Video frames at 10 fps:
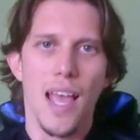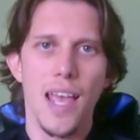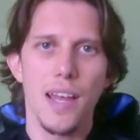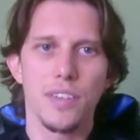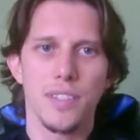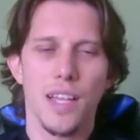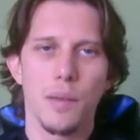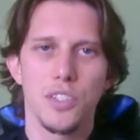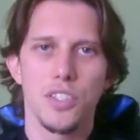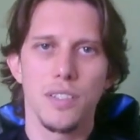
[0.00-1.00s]
every
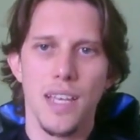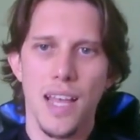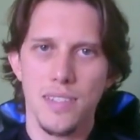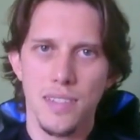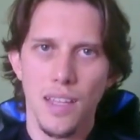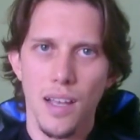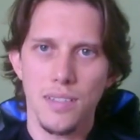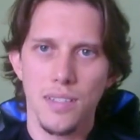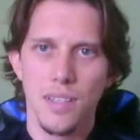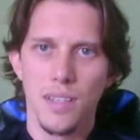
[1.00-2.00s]
time she gets
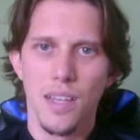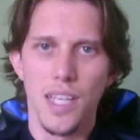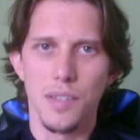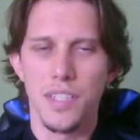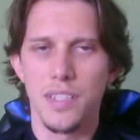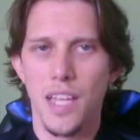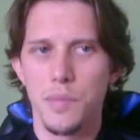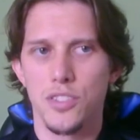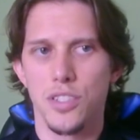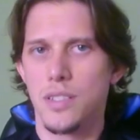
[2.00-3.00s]
attacked, if the
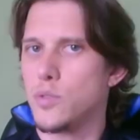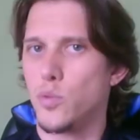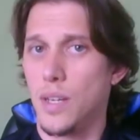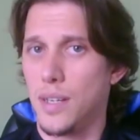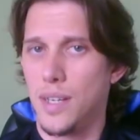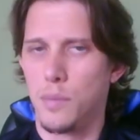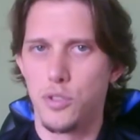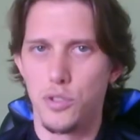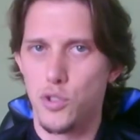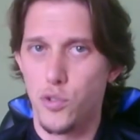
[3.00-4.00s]
damage is up
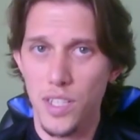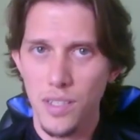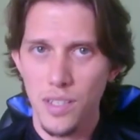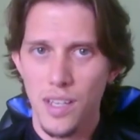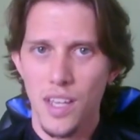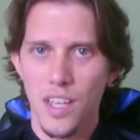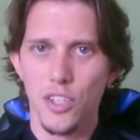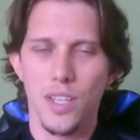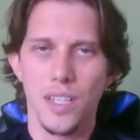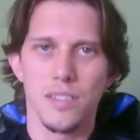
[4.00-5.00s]
to 3,
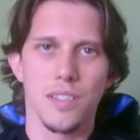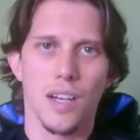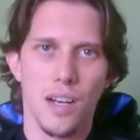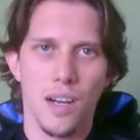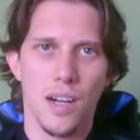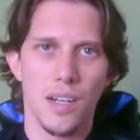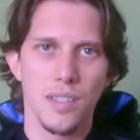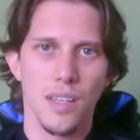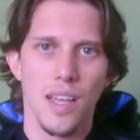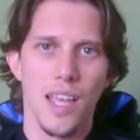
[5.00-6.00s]
you can discard a card
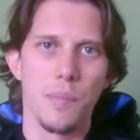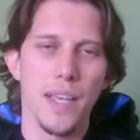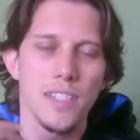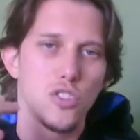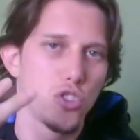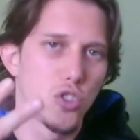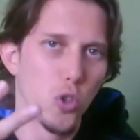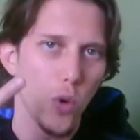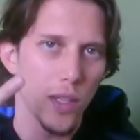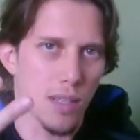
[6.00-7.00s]
and makes
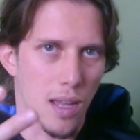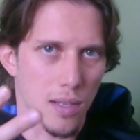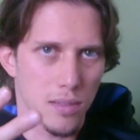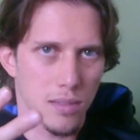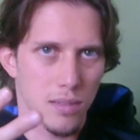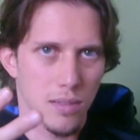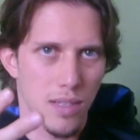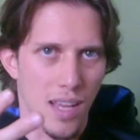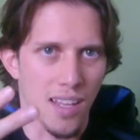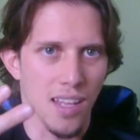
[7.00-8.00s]
2 attacks
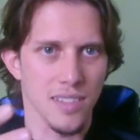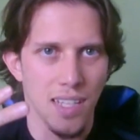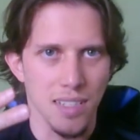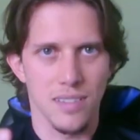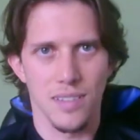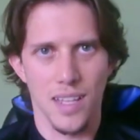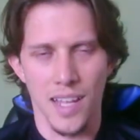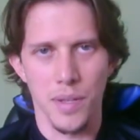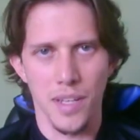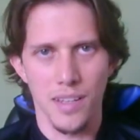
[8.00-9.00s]
against that
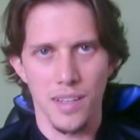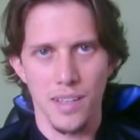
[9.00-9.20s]
enemy.